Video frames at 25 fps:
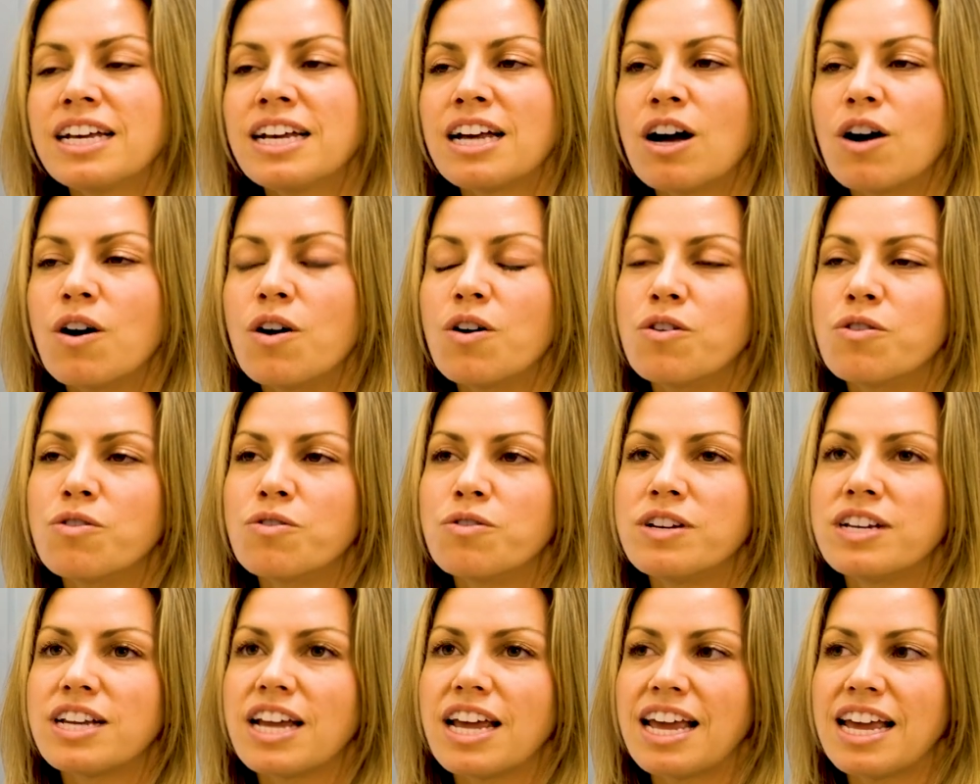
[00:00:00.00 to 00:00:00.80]

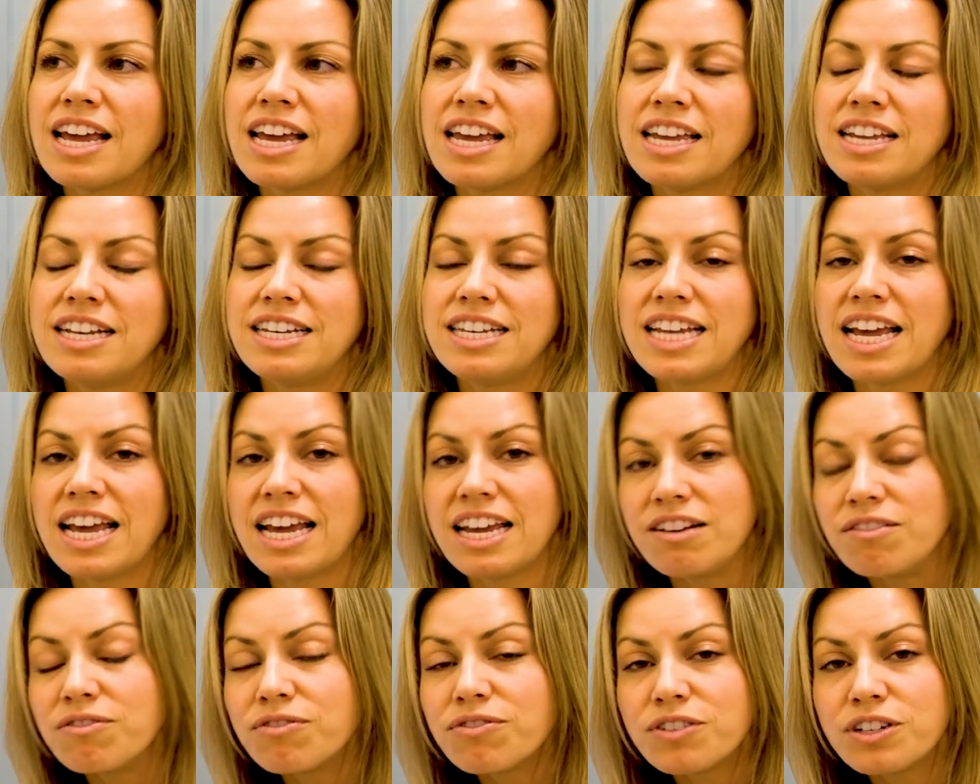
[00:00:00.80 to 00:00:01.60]
owned a
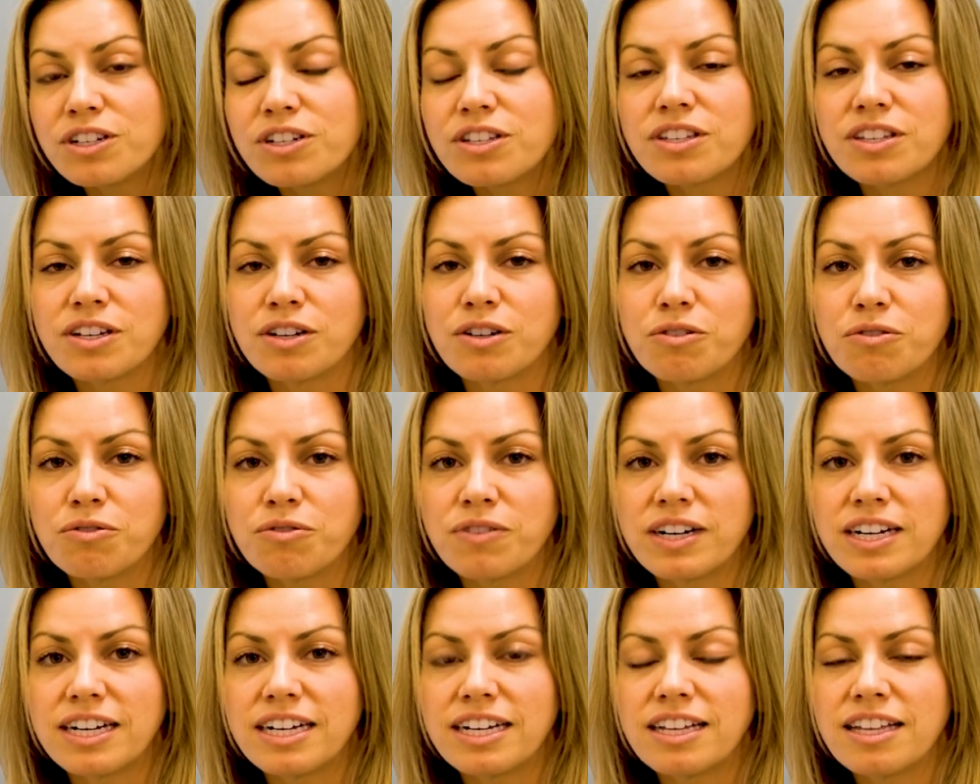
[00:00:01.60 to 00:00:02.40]
10-foot
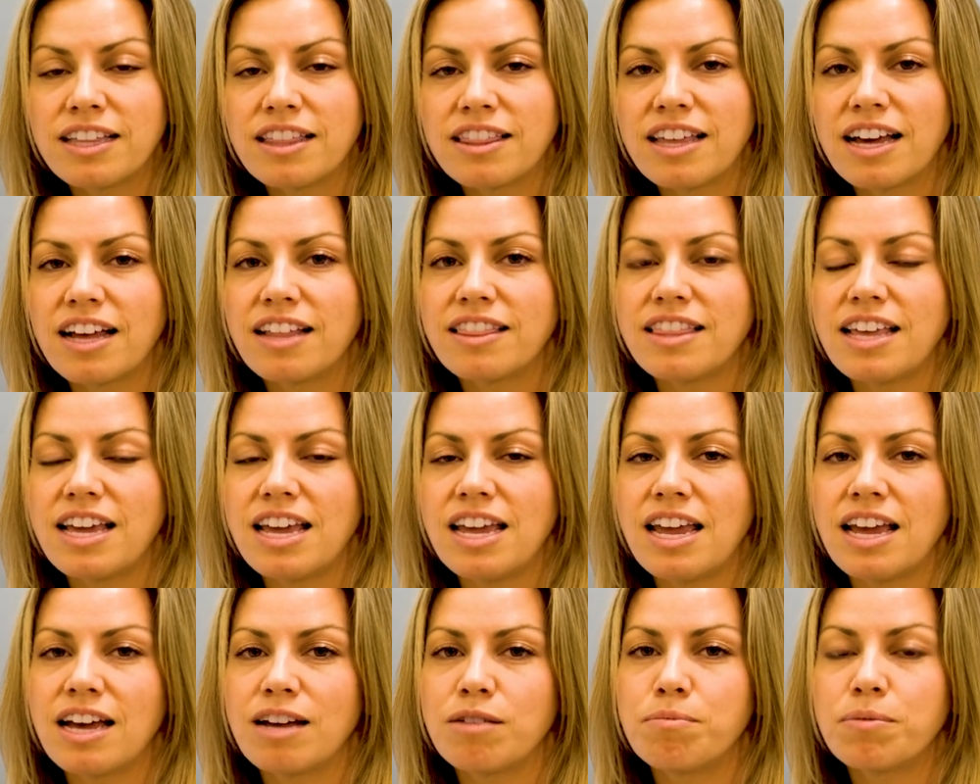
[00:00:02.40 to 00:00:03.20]
sofa that
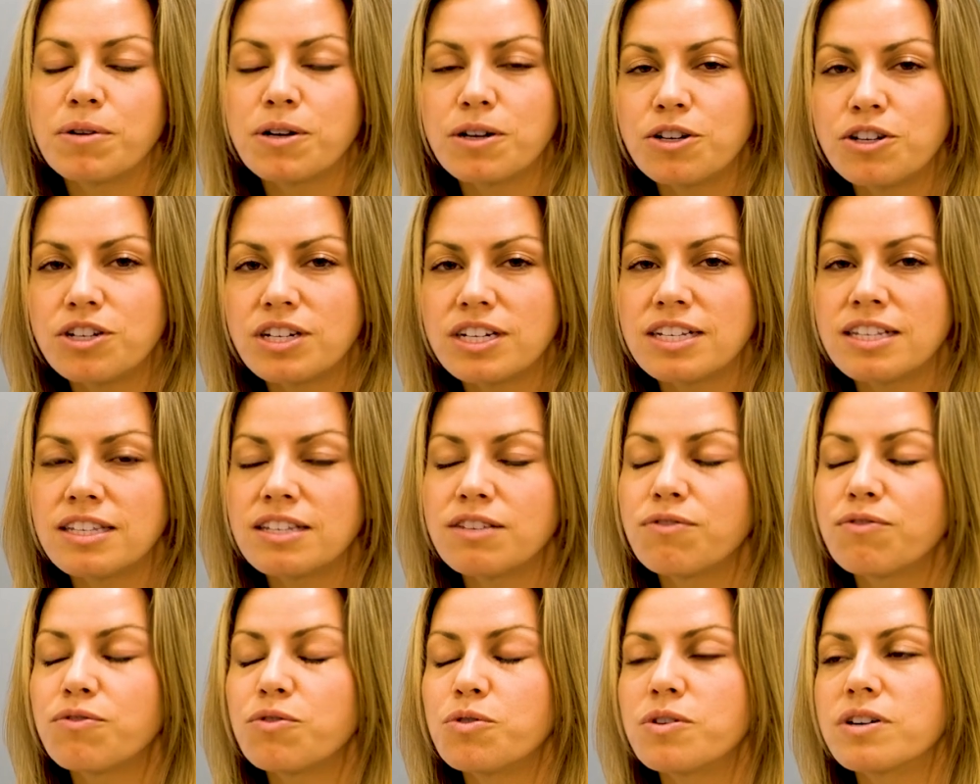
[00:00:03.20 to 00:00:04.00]
they had
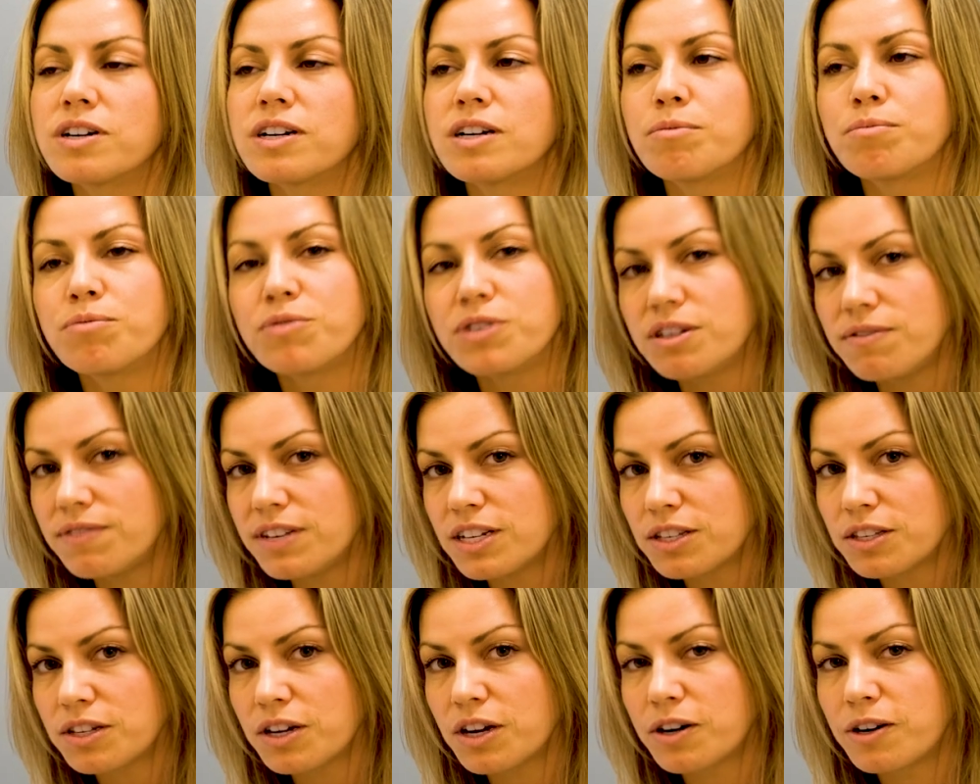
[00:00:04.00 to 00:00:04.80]
purchased for a
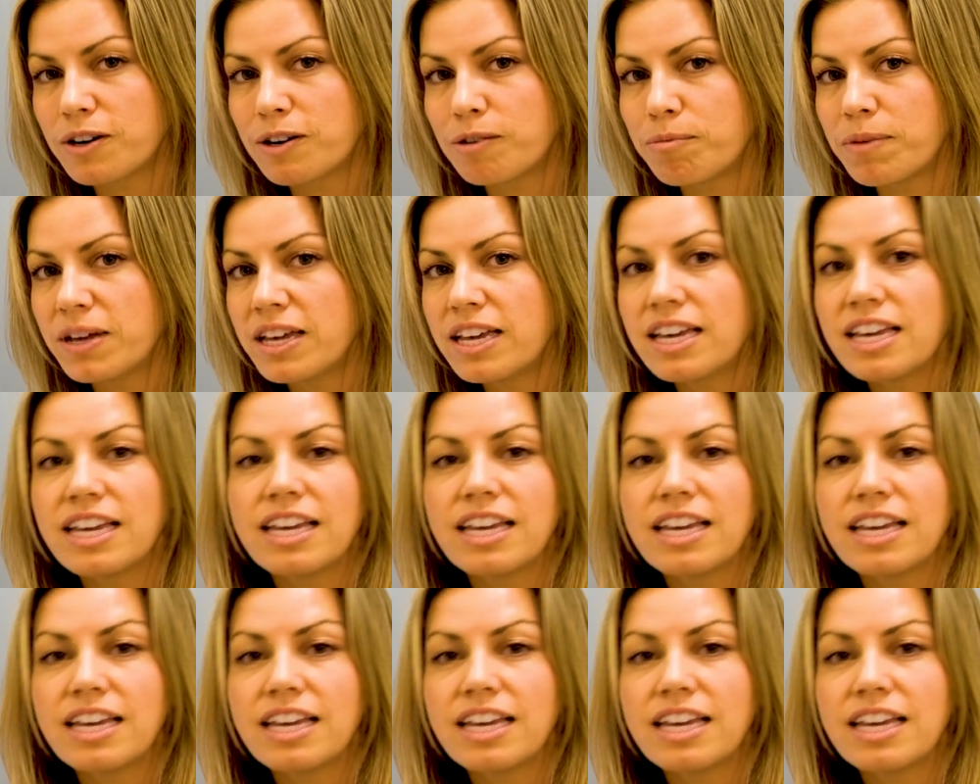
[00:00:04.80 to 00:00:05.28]
previous home.